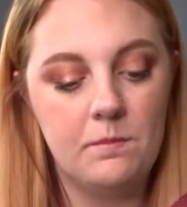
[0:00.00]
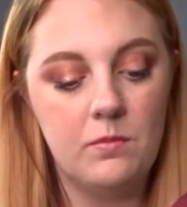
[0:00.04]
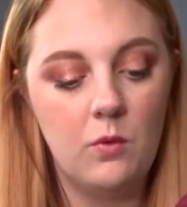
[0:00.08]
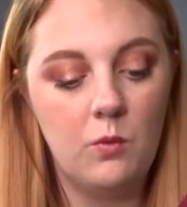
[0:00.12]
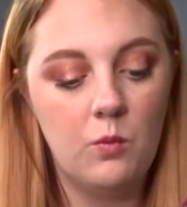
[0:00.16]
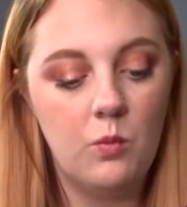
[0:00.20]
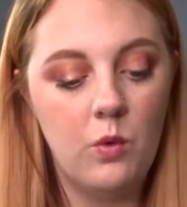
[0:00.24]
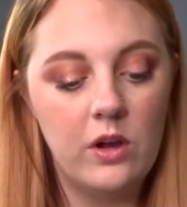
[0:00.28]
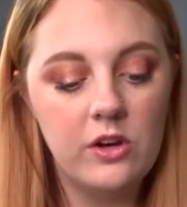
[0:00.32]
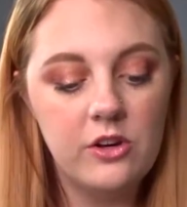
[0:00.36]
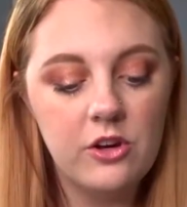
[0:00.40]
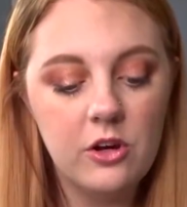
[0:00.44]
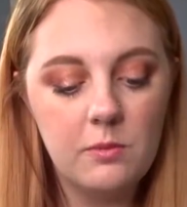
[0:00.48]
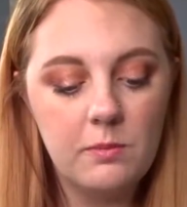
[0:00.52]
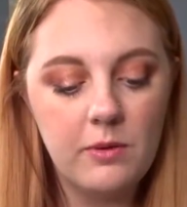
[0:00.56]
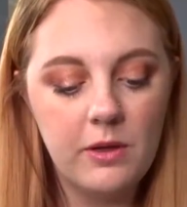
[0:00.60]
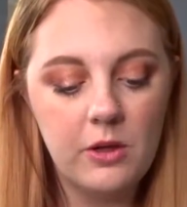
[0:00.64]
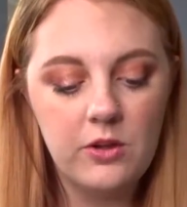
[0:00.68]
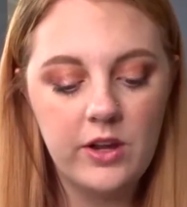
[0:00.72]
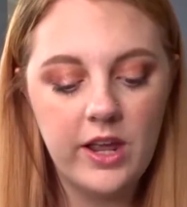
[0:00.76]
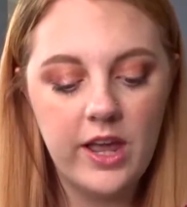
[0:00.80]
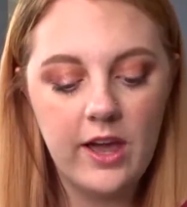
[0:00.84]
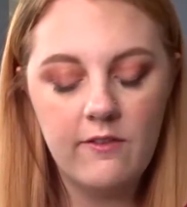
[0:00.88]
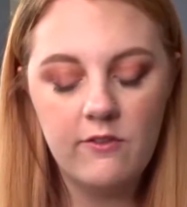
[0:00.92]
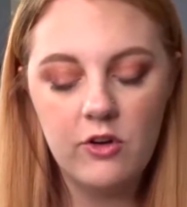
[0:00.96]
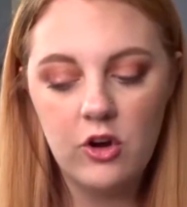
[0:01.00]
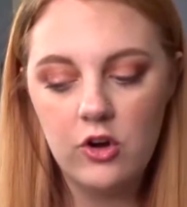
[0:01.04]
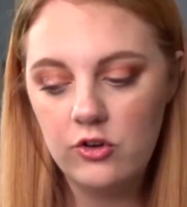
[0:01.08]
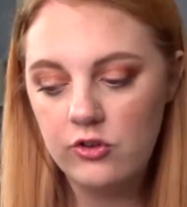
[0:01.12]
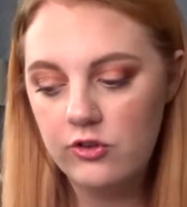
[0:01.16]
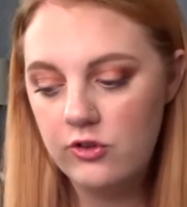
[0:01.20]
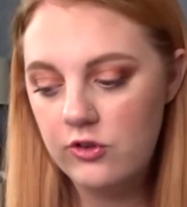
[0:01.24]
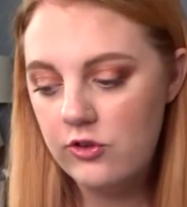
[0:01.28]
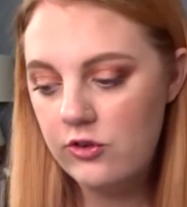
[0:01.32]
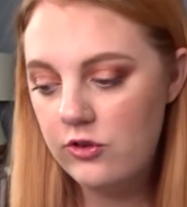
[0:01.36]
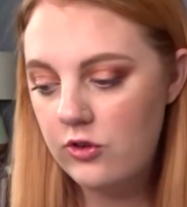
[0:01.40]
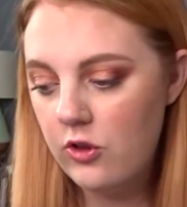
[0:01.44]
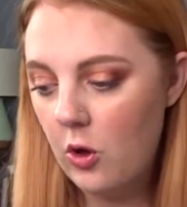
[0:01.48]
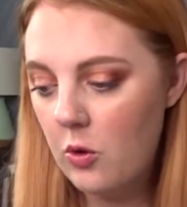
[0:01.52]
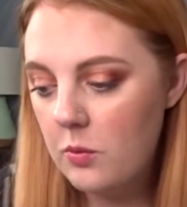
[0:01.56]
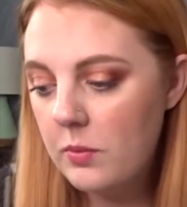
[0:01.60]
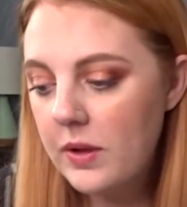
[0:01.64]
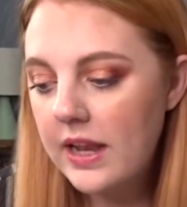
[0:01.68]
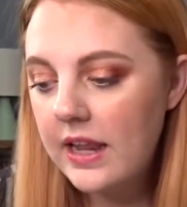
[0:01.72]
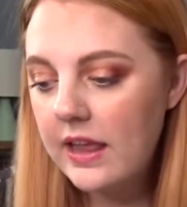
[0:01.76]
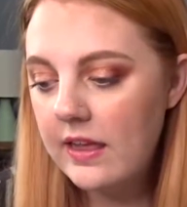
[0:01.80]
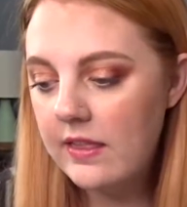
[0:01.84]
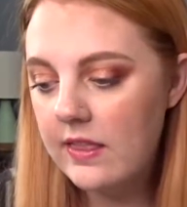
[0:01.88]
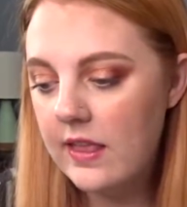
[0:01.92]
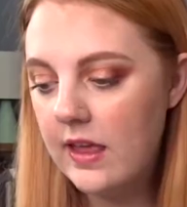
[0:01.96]
Wonder Beauty I've heard so
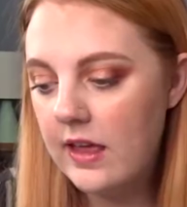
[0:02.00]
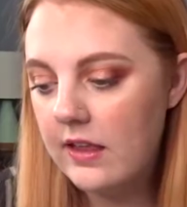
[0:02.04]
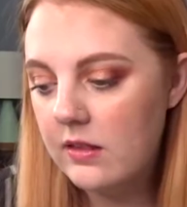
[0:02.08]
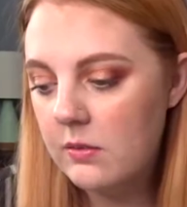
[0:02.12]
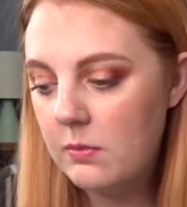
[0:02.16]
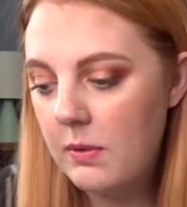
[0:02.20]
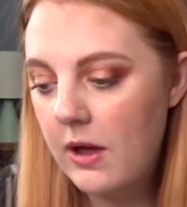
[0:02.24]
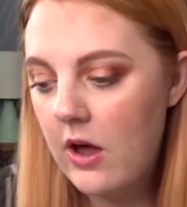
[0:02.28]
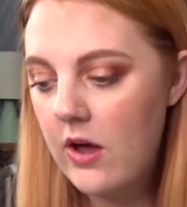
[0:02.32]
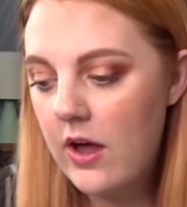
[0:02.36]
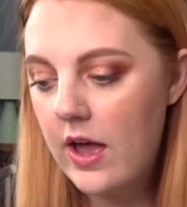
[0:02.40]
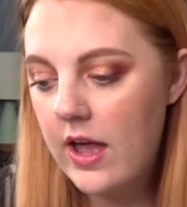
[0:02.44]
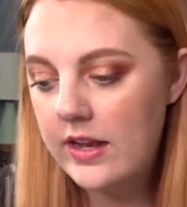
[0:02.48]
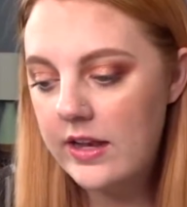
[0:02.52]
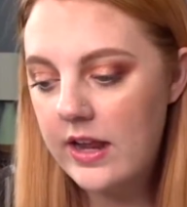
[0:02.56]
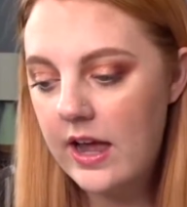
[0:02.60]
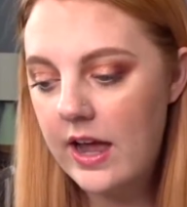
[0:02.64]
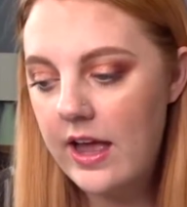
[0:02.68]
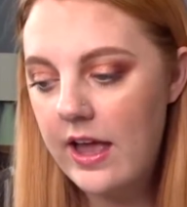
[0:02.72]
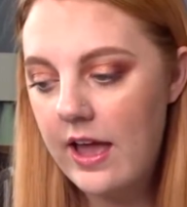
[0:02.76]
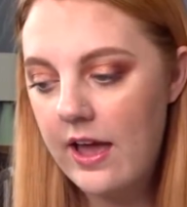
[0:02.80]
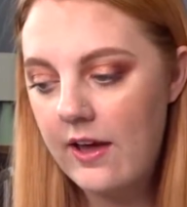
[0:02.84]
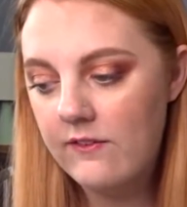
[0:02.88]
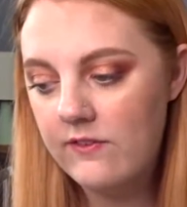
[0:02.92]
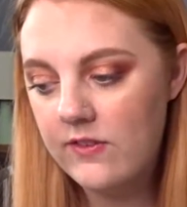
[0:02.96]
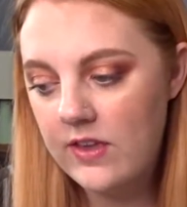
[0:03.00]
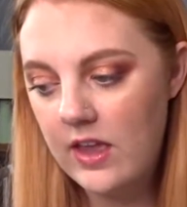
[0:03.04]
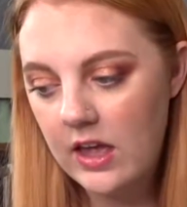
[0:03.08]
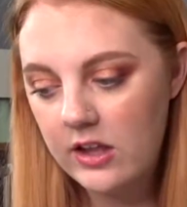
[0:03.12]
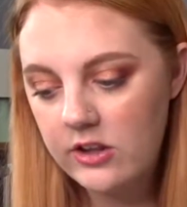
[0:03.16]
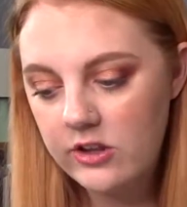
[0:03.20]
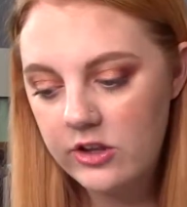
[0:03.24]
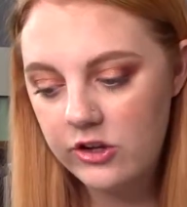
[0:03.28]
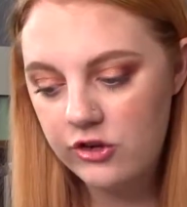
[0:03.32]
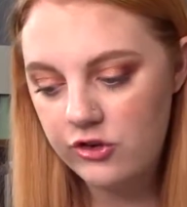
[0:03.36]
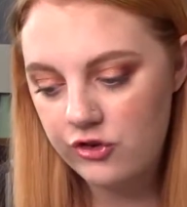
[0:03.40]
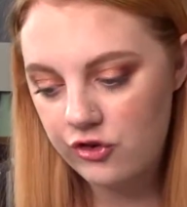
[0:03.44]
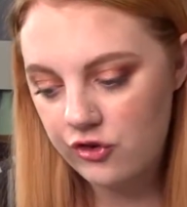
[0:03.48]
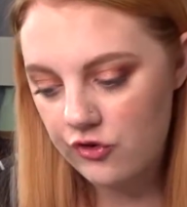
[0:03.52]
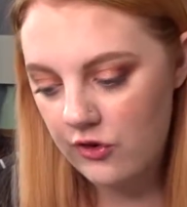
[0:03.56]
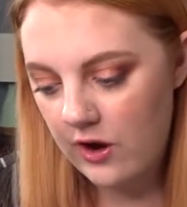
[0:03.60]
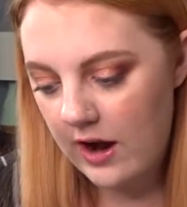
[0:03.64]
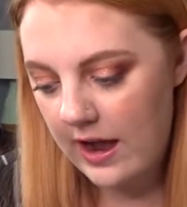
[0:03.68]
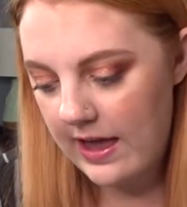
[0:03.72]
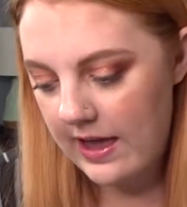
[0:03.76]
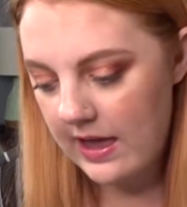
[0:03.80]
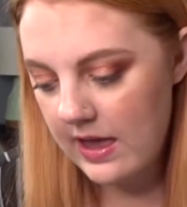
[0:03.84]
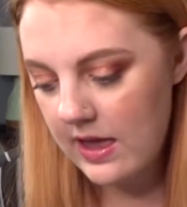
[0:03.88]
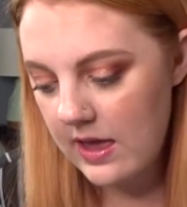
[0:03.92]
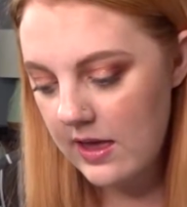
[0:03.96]
many things about, and I have yet to
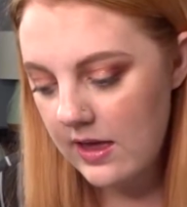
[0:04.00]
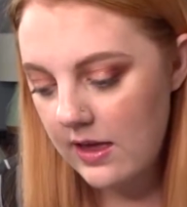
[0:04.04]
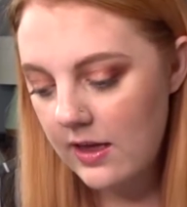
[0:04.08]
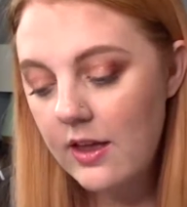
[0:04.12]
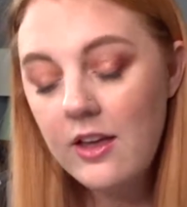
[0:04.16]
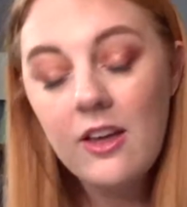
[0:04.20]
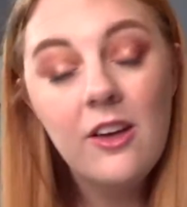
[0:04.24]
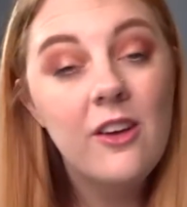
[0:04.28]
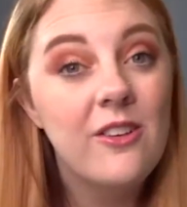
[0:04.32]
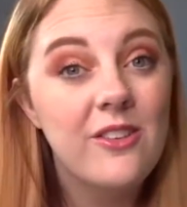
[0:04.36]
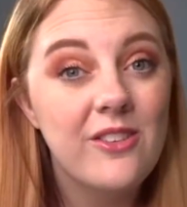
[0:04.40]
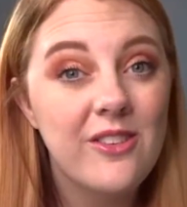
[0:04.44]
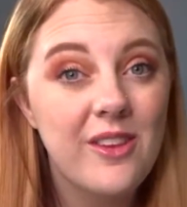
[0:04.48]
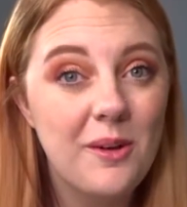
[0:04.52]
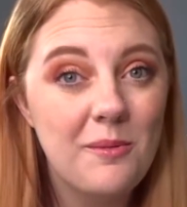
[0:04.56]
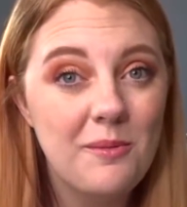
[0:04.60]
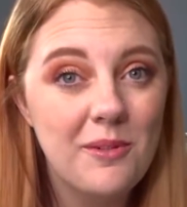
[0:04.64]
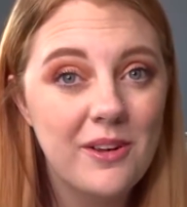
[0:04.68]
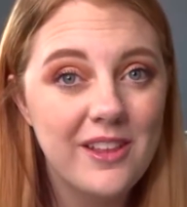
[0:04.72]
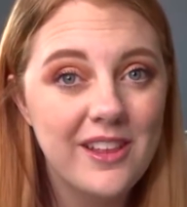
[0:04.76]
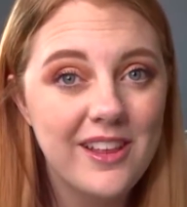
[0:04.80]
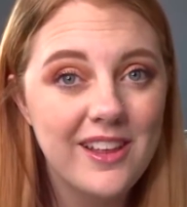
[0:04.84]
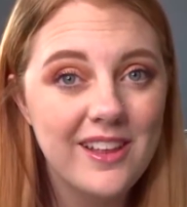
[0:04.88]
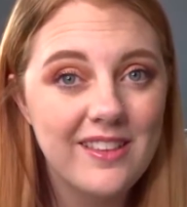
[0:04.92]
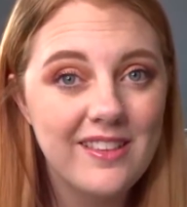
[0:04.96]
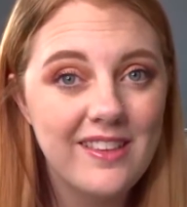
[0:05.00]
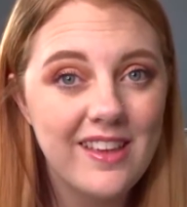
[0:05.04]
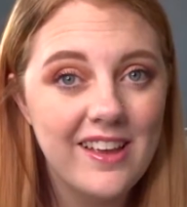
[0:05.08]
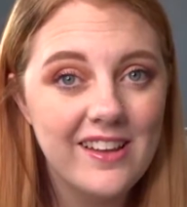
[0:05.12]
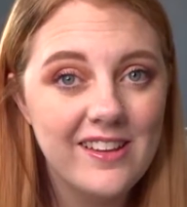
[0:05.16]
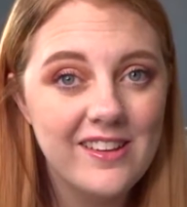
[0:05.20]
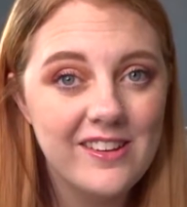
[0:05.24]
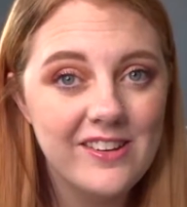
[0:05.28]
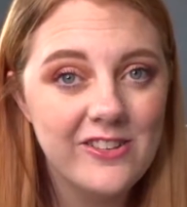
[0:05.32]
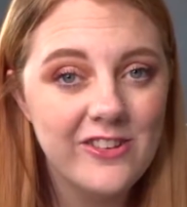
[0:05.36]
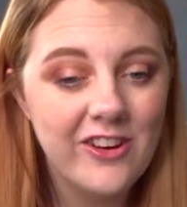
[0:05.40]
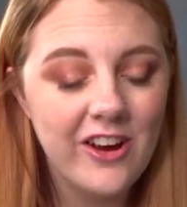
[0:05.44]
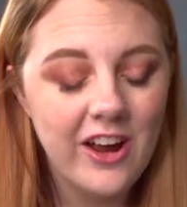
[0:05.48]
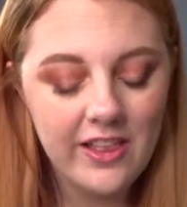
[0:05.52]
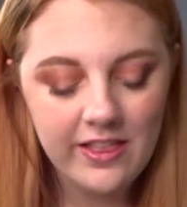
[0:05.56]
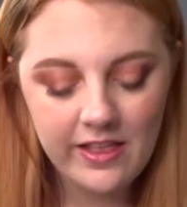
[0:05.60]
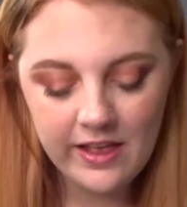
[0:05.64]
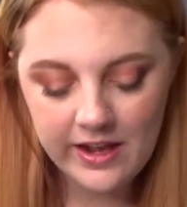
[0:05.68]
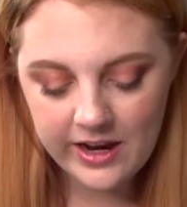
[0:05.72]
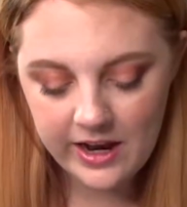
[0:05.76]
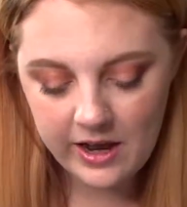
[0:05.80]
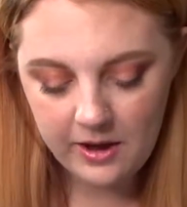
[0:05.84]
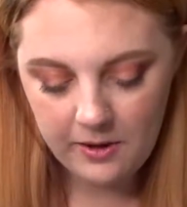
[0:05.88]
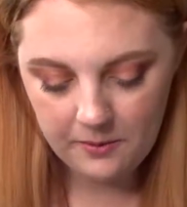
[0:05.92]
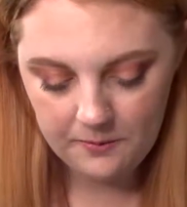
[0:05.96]
try it, so I'm really excited to try
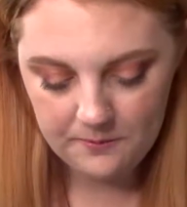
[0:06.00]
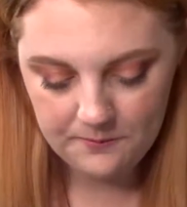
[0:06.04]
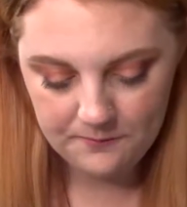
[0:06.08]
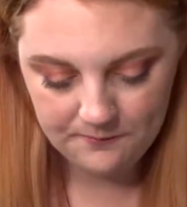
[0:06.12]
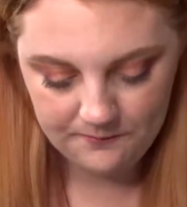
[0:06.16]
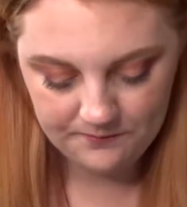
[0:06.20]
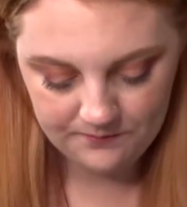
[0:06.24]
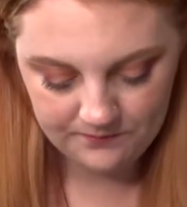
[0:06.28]
that out.